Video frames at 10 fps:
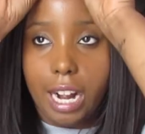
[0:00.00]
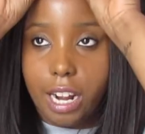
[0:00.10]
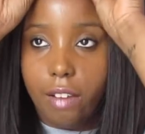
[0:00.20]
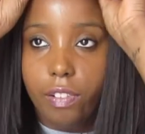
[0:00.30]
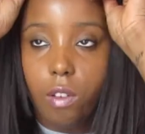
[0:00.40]
I
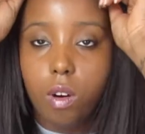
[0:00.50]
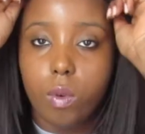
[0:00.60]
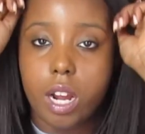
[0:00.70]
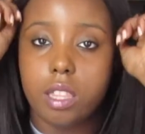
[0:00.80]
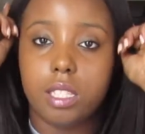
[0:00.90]
definitely will
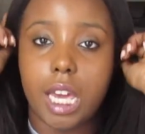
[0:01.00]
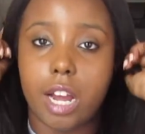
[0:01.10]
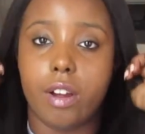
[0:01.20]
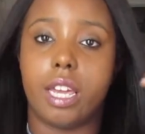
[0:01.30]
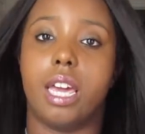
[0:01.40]
wear this
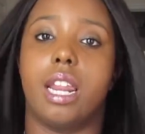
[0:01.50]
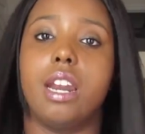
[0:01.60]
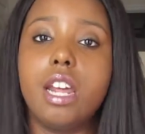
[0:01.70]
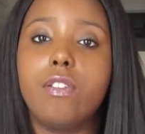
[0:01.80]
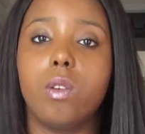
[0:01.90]
hair again.
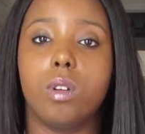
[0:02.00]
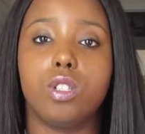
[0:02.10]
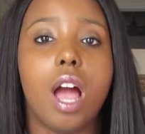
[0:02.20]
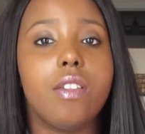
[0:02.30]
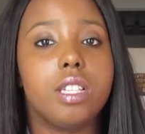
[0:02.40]
I definitely will
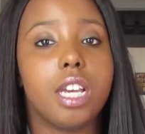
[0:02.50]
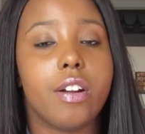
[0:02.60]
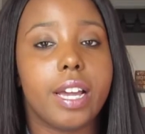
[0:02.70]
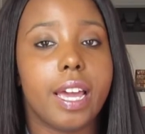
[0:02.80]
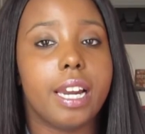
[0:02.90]
try this
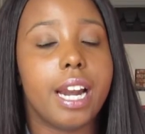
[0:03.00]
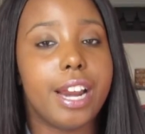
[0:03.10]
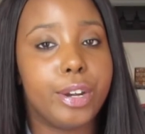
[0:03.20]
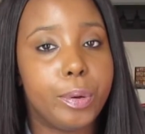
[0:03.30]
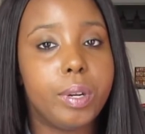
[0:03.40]
hair again, and
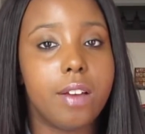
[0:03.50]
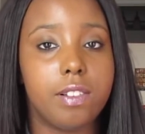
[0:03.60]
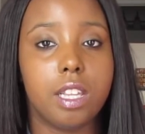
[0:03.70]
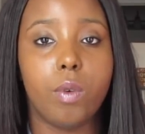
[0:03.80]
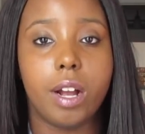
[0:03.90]
I do
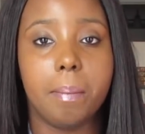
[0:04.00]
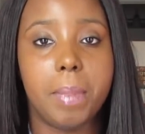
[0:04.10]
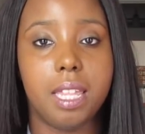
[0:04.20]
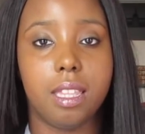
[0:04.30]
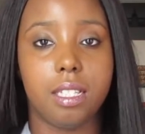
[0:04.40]
definitely
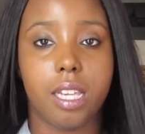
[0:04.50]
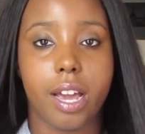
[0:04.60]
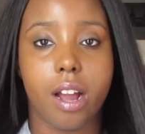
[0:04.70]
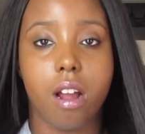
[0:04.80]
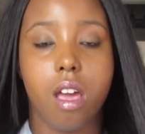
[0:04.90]
recommend this
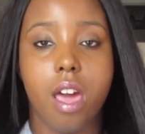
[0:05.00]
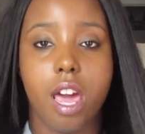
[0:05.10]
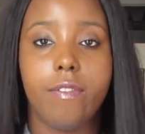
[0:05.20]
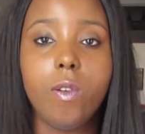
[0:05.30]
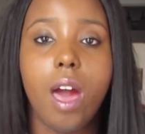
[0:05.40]
hair.
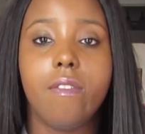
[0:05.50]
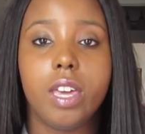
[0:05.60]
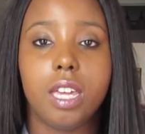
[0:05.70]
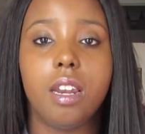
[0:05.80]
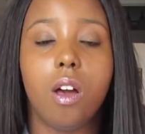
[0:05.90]
If you have
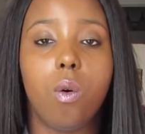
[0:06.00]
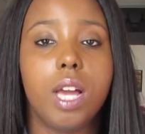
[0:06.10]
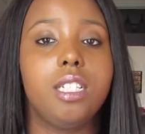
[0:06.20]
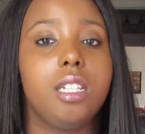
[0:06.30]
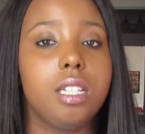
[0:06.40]
any
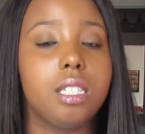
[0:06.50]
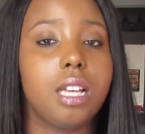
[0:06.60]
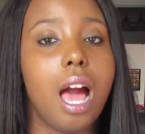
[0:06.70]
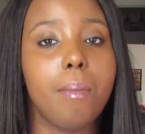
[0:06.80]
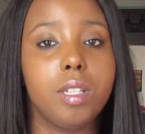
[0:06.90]
questions,
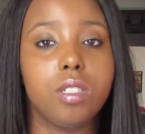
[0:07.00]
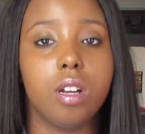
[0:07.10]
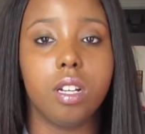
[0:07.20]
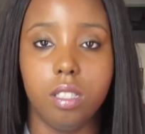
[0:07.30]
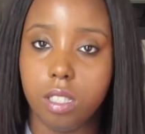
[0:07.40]
comments,
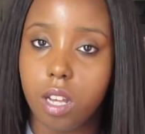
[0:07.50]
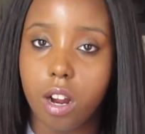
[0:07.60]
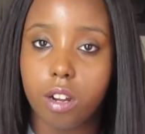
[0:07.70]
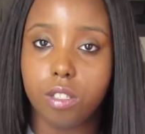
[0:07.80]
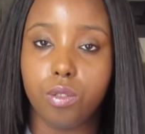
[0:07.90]
or
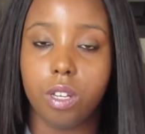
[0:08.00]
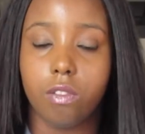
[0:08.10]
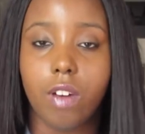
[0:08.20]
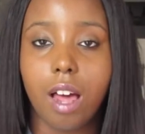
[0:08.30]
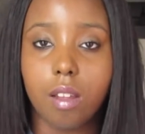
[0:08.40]
concerns, you
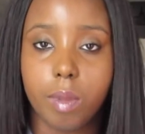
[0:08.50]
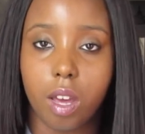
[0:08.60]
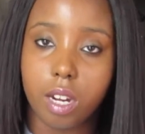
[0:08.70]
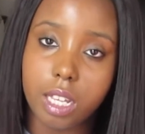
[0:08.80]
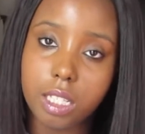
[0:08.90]
can follow me
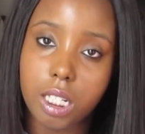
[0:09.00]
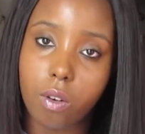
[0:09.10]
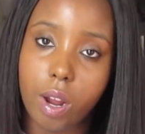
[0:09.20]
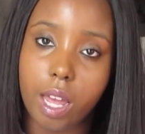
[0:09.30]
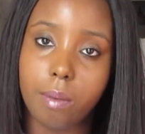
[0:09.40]
on
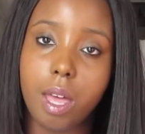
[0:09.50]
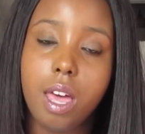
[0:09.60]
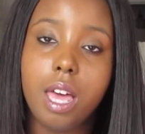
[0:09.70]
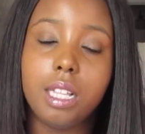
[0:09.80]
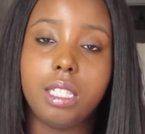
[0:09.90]
Instagram,
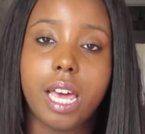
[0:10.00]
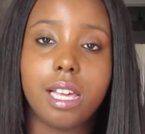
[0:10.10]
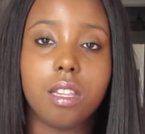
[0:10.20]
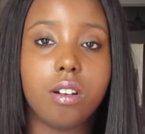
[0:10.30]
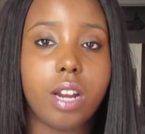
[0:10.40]

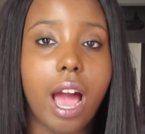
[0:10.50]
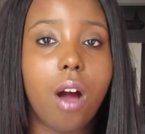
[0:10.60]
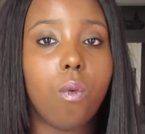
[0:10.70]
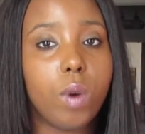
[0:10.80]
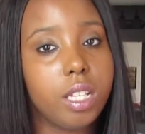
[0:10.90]

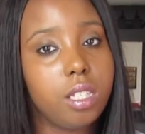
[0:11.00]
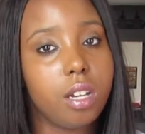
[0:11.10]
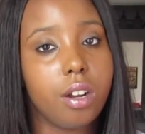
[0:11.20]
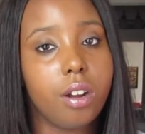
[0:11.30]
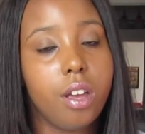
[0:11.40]

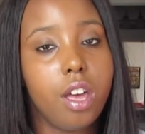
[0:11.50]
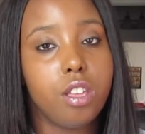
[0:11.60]
taylor.winter.